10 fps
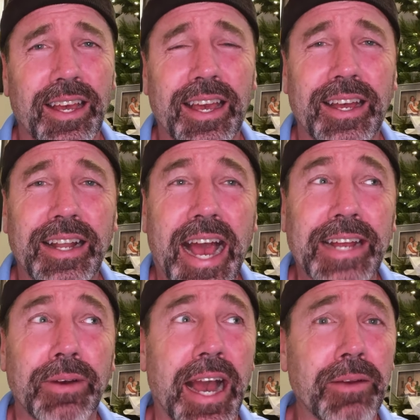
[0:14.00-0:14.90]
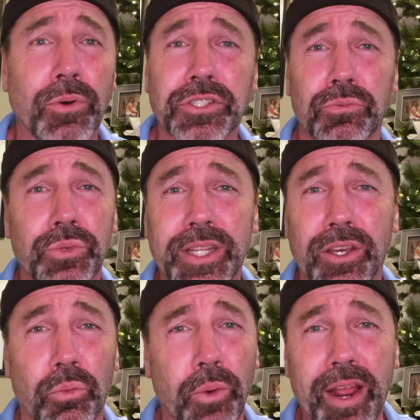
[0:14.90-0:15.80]
And I wasn't
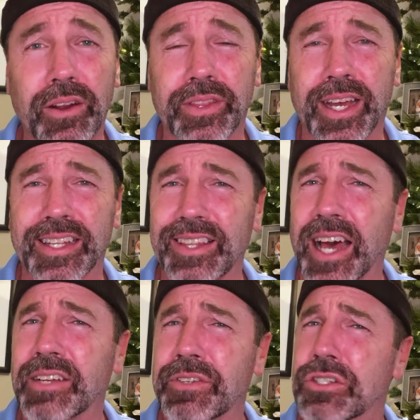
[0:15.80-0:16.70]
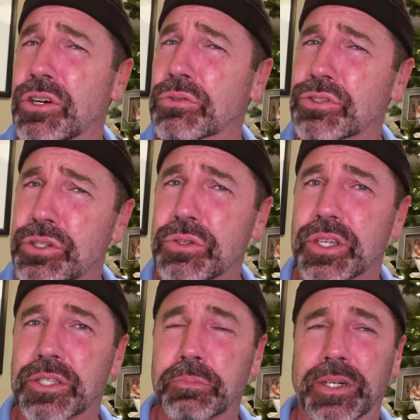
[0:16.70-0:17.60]
really aware that a lot of you don't do
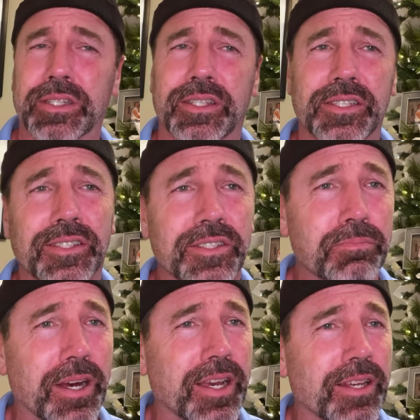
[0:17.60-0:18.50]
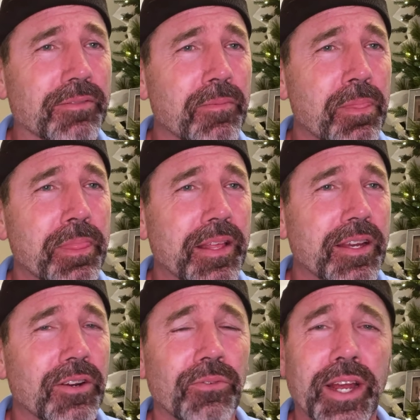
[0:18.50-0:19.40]
this, but this is my,
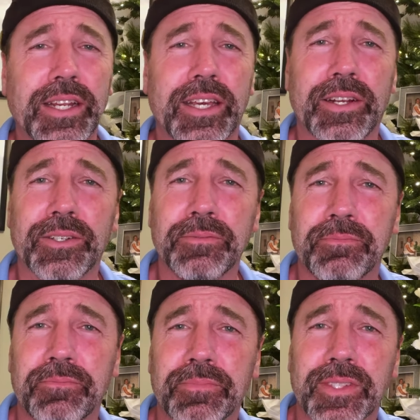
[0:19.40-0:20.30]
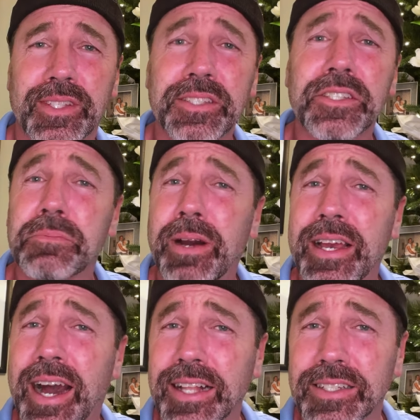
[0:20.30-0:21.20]
right here, this is my
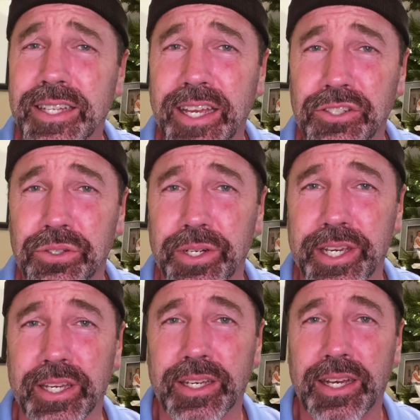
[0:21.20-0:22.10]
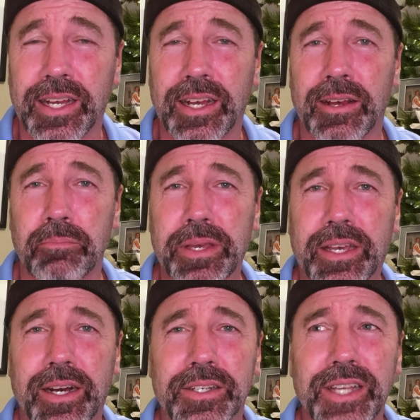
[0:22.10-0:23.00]
holiday tree,
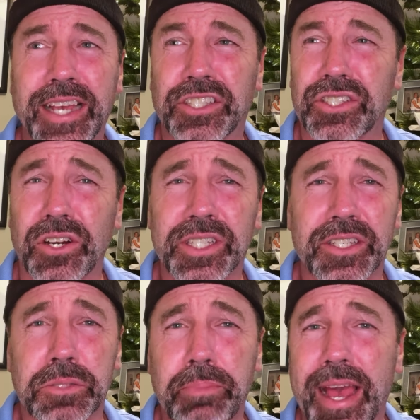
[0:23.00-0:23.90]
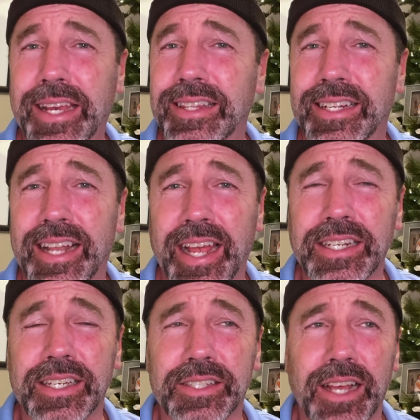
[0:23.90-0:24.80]
because I started this back in the
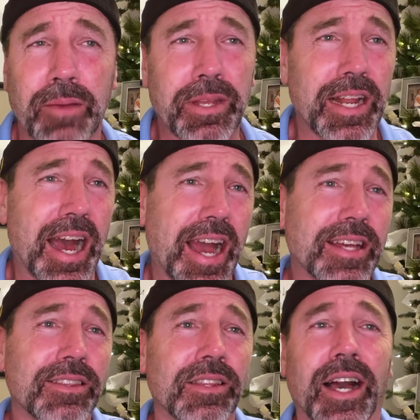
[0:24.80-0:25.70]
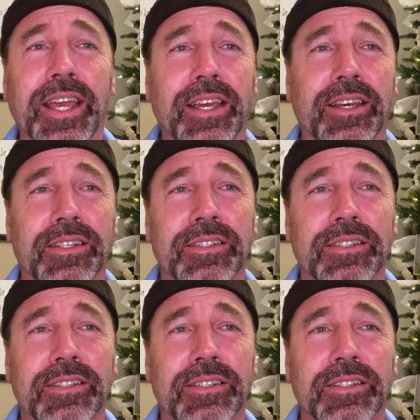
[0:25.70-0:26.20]
90s. I mean, I like the